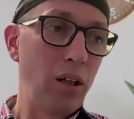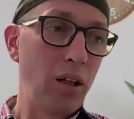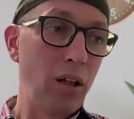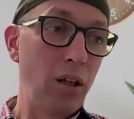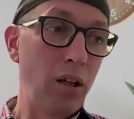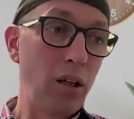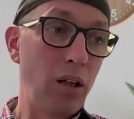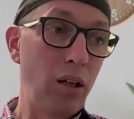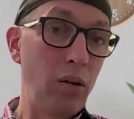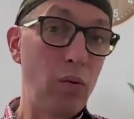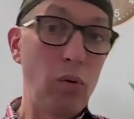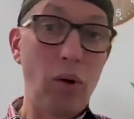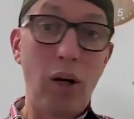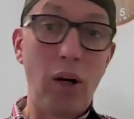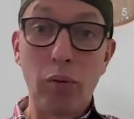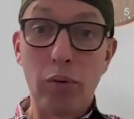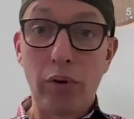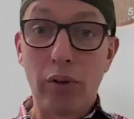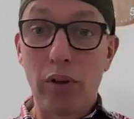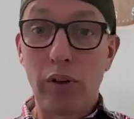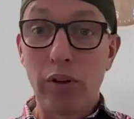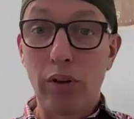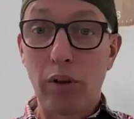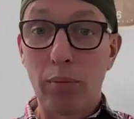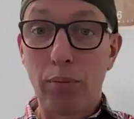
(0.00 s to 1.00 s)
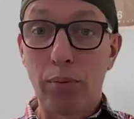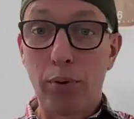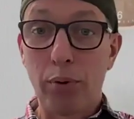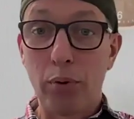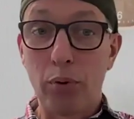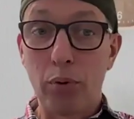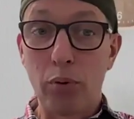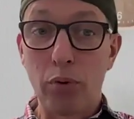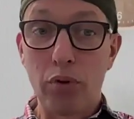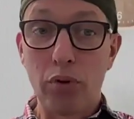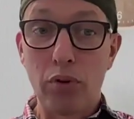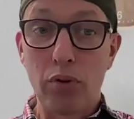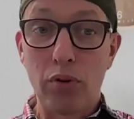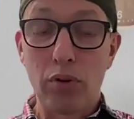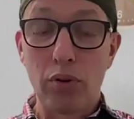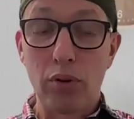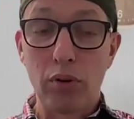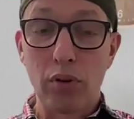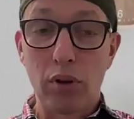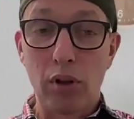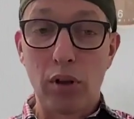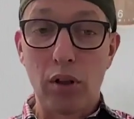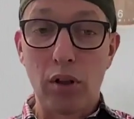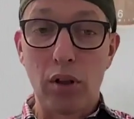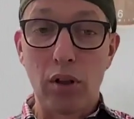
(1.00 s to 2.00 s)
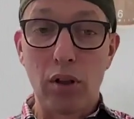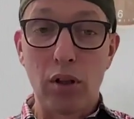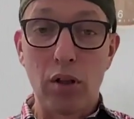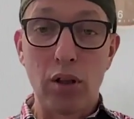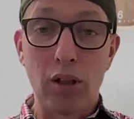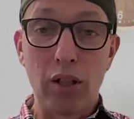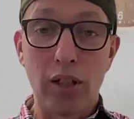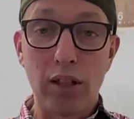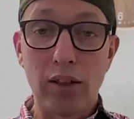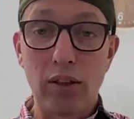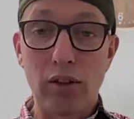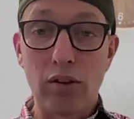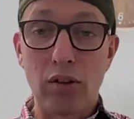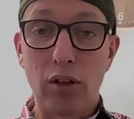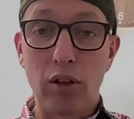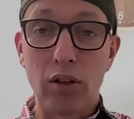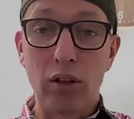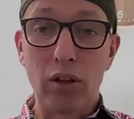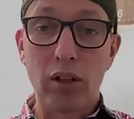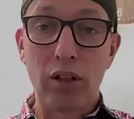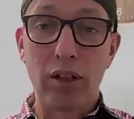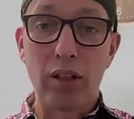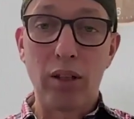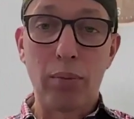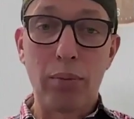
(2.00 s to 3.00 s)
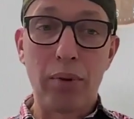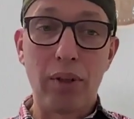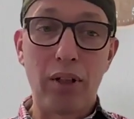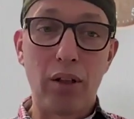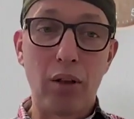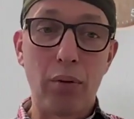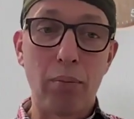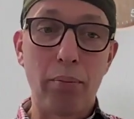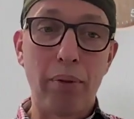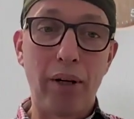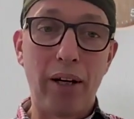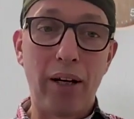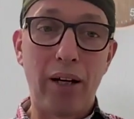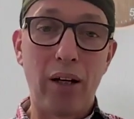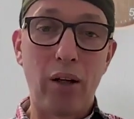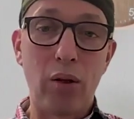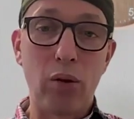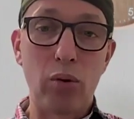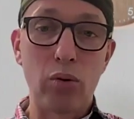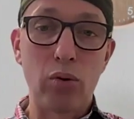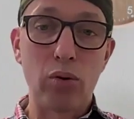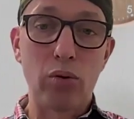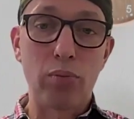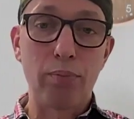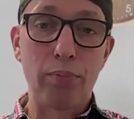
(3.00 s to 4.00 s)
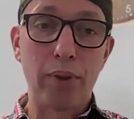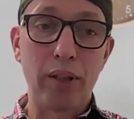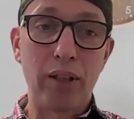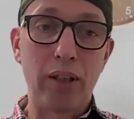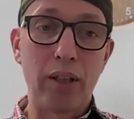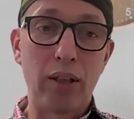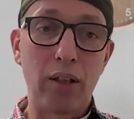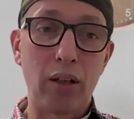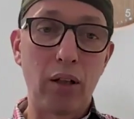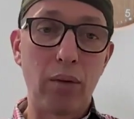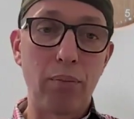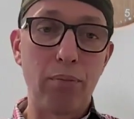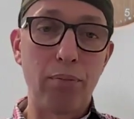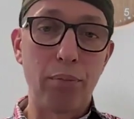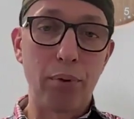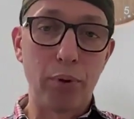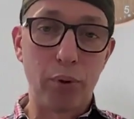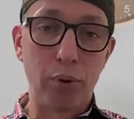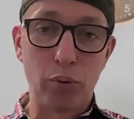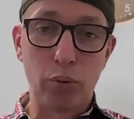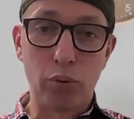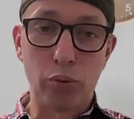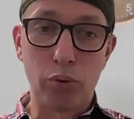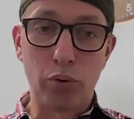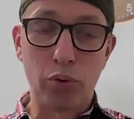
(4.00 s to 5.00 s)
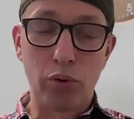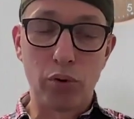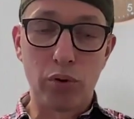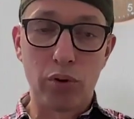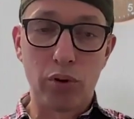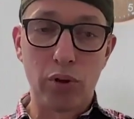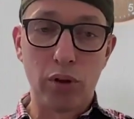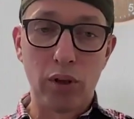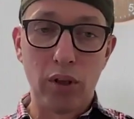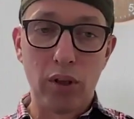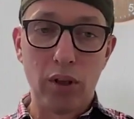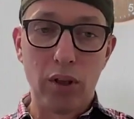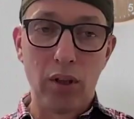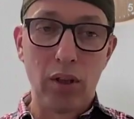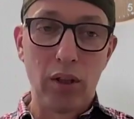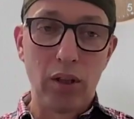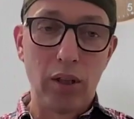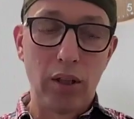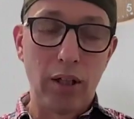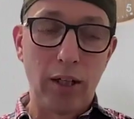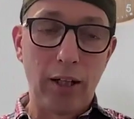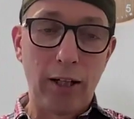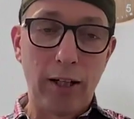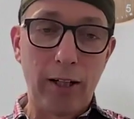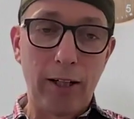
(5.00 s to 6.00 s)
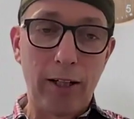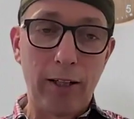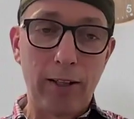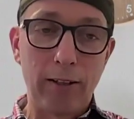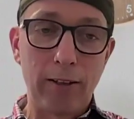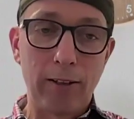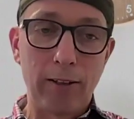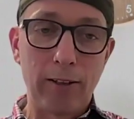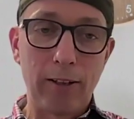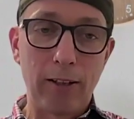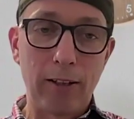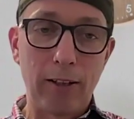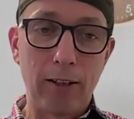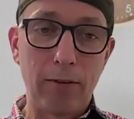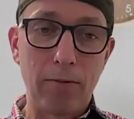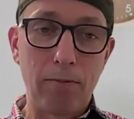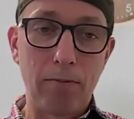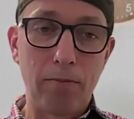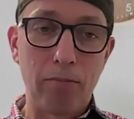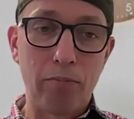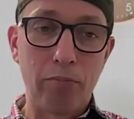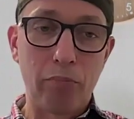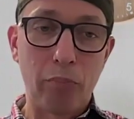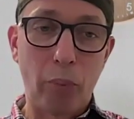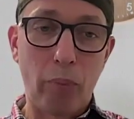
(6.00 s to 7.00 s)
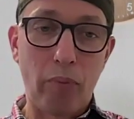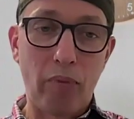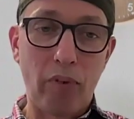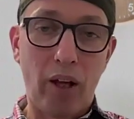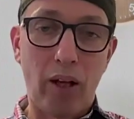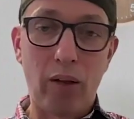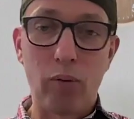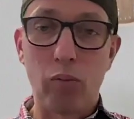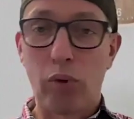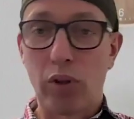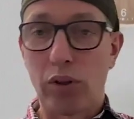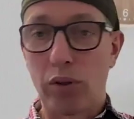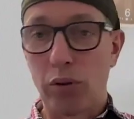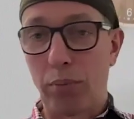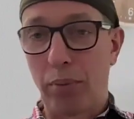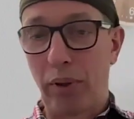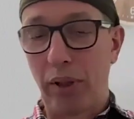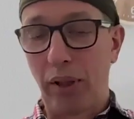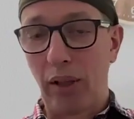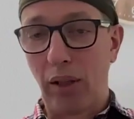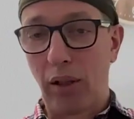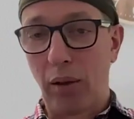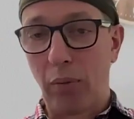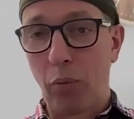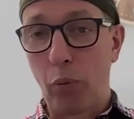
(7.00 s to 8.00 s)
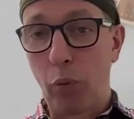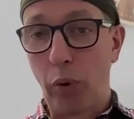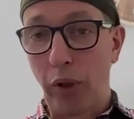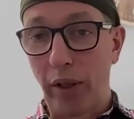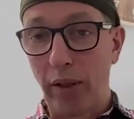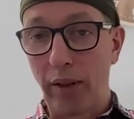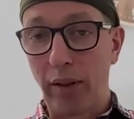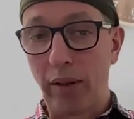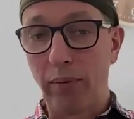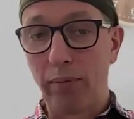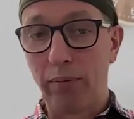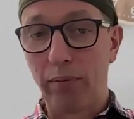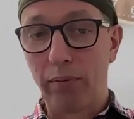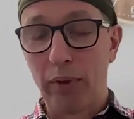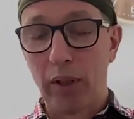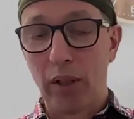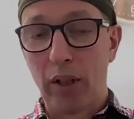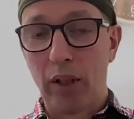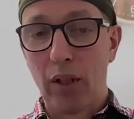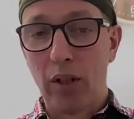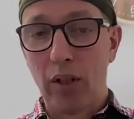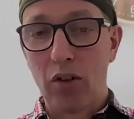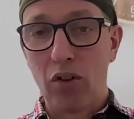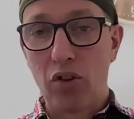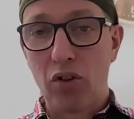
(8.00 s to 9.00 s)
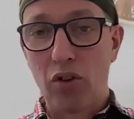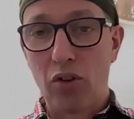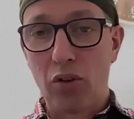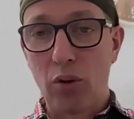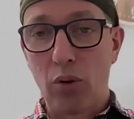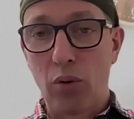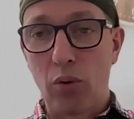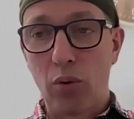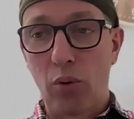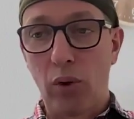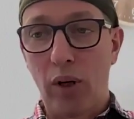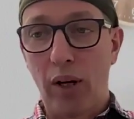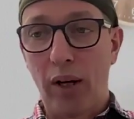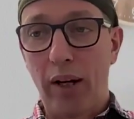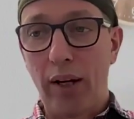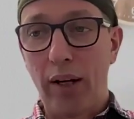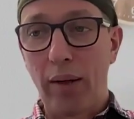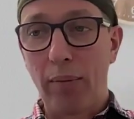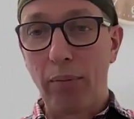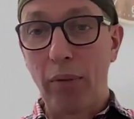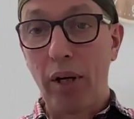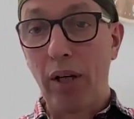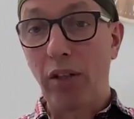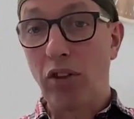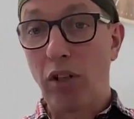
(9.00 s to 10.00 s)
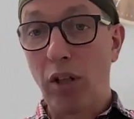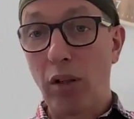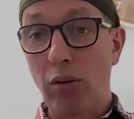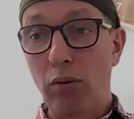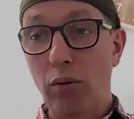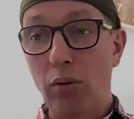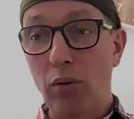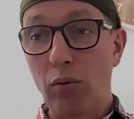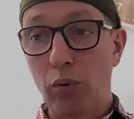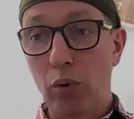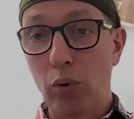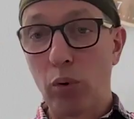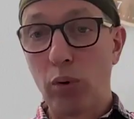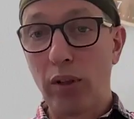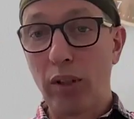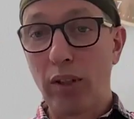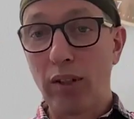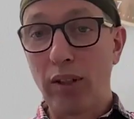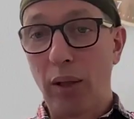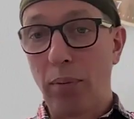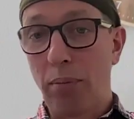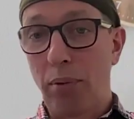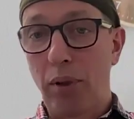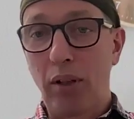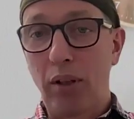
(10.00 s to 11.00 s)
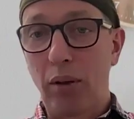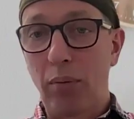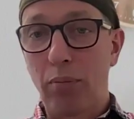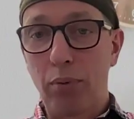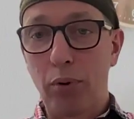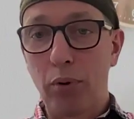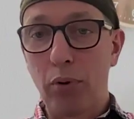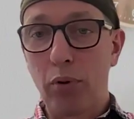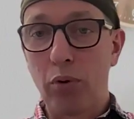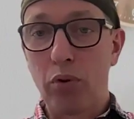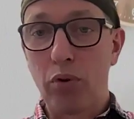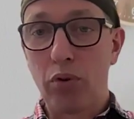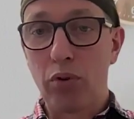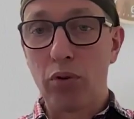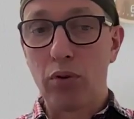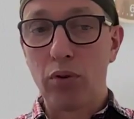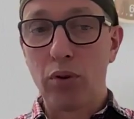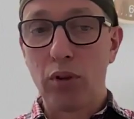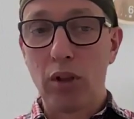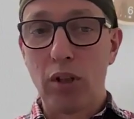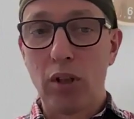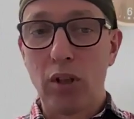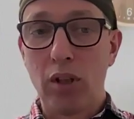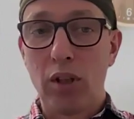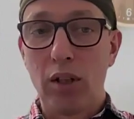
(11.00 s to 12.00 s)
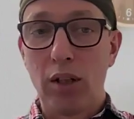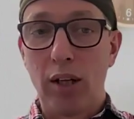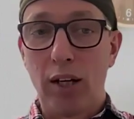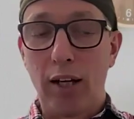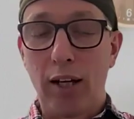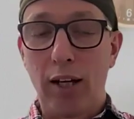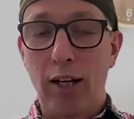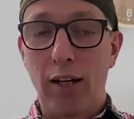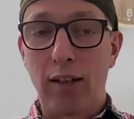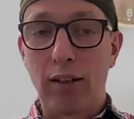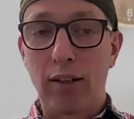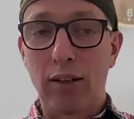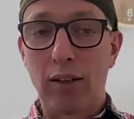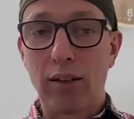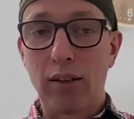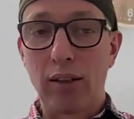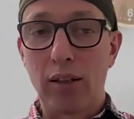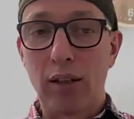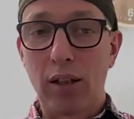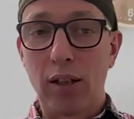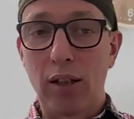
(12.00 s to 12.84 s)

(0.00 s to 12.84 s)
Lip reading: While we're on the poos, let's talk a little bit about picking up poos and what to pick it up with. So my general rule is I pick up poos, and